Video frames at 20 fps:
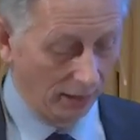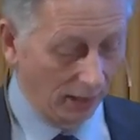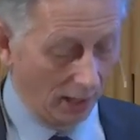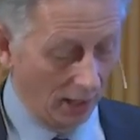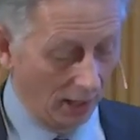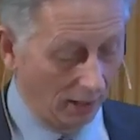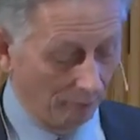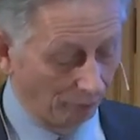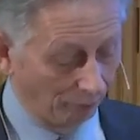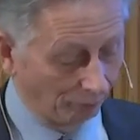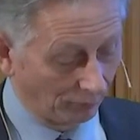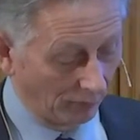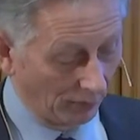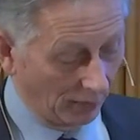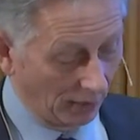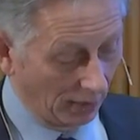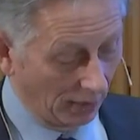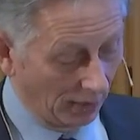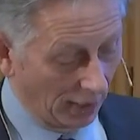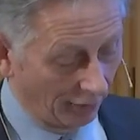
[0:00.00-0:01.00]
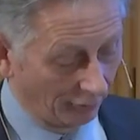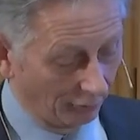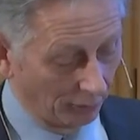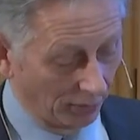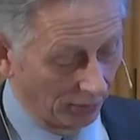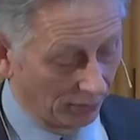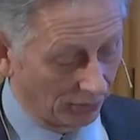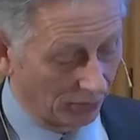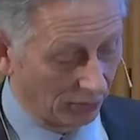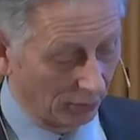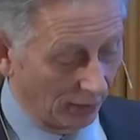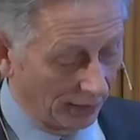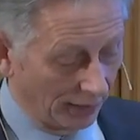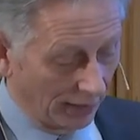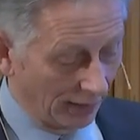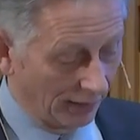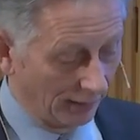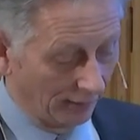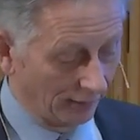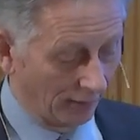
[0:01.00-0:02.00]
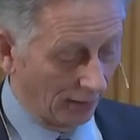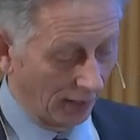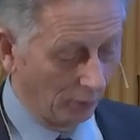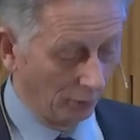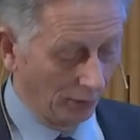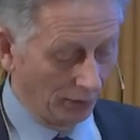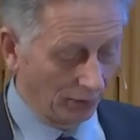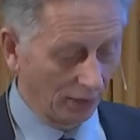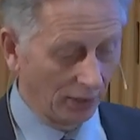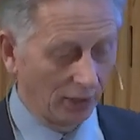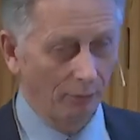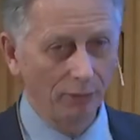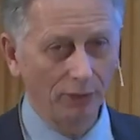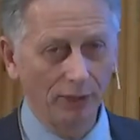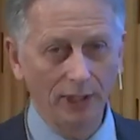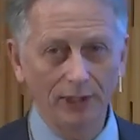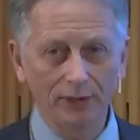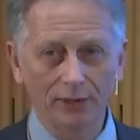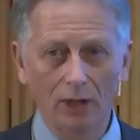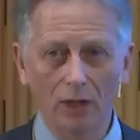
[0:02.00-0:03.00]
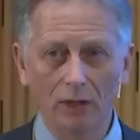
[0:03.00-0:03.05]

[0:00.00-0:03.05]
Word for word: um, governments to identify which companies